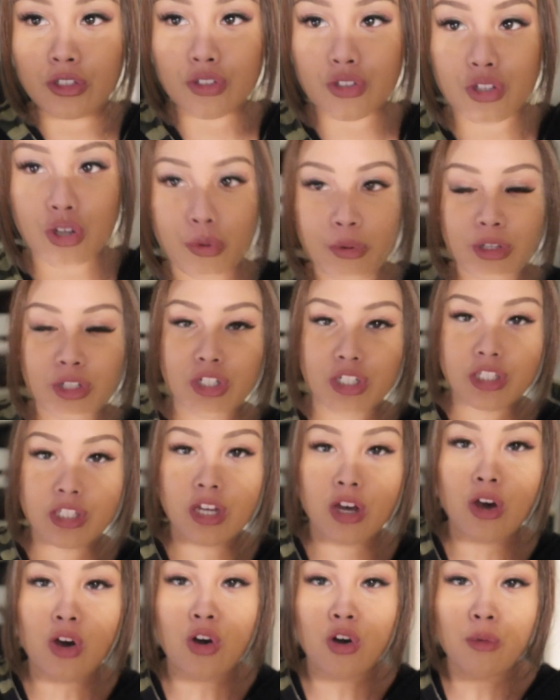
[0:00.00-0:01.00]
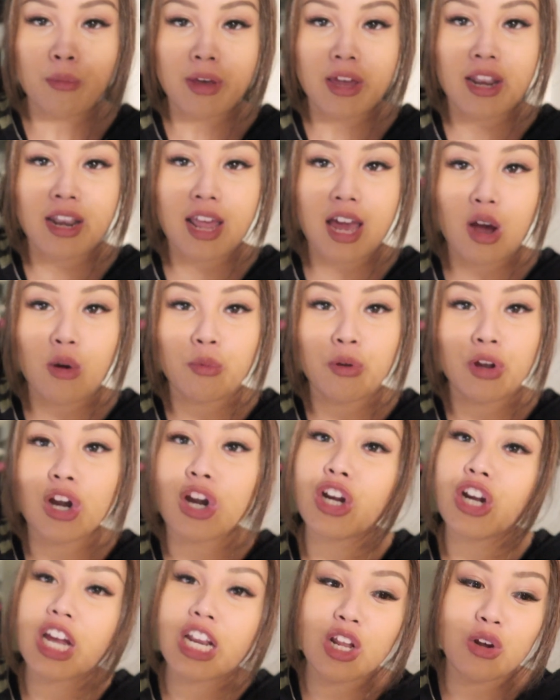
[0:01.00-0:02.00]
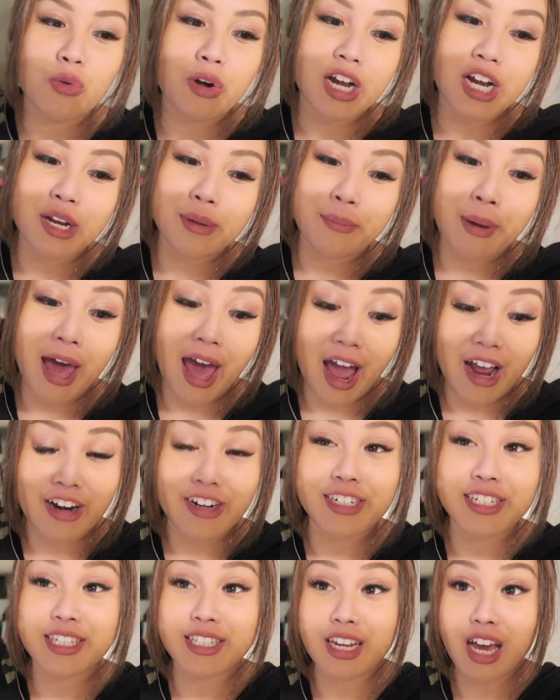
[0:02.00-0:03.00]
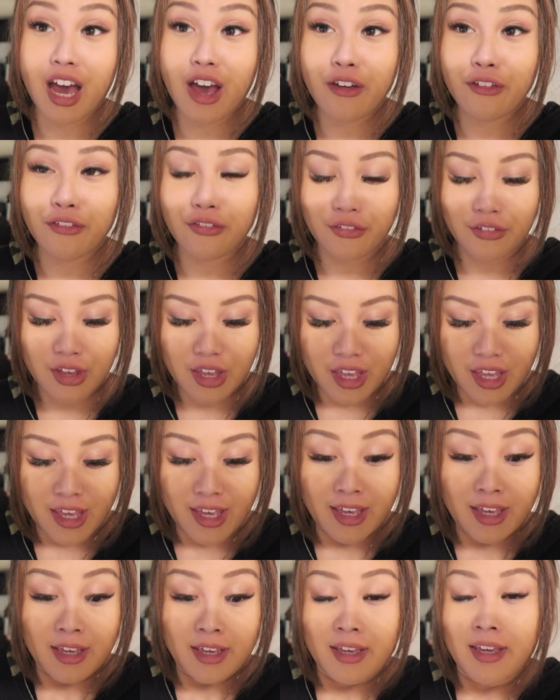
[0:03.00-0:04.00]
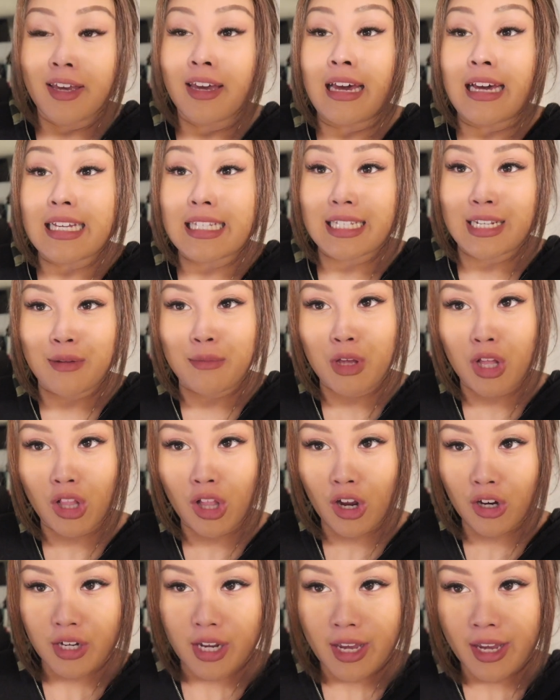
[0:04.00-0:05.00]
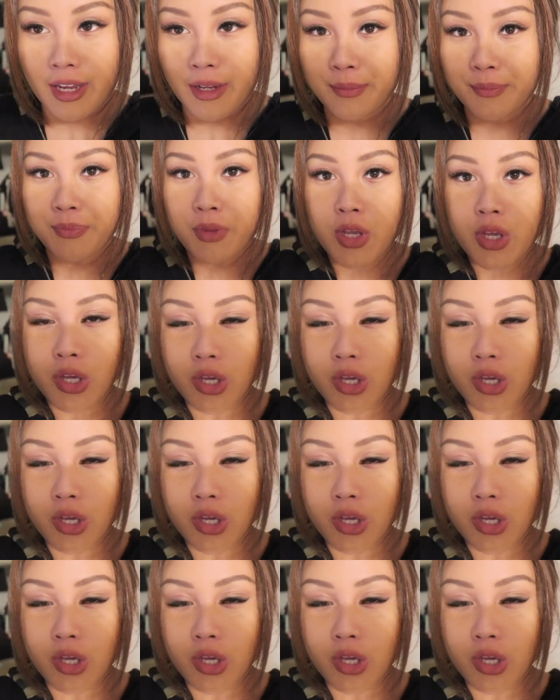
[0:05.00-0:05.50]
So we just got home and now we're getting ready to pack our stuff. It's gonna be a long night.